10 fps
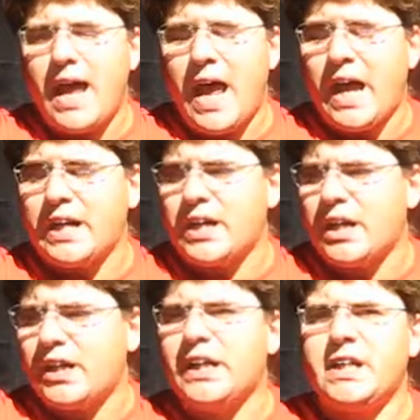and
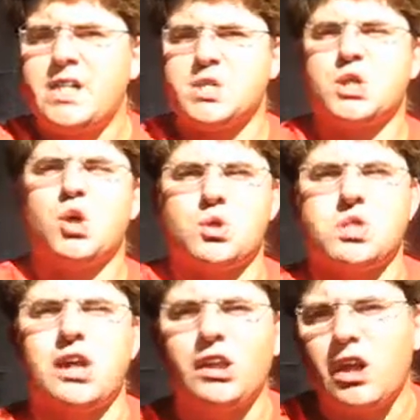uh, it has
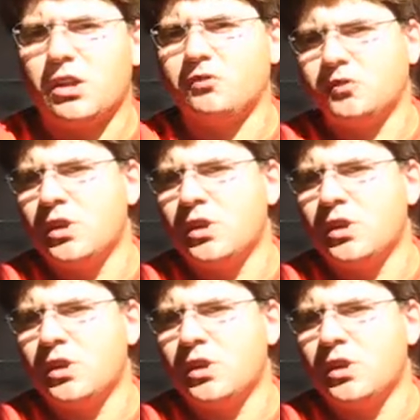caused a lot of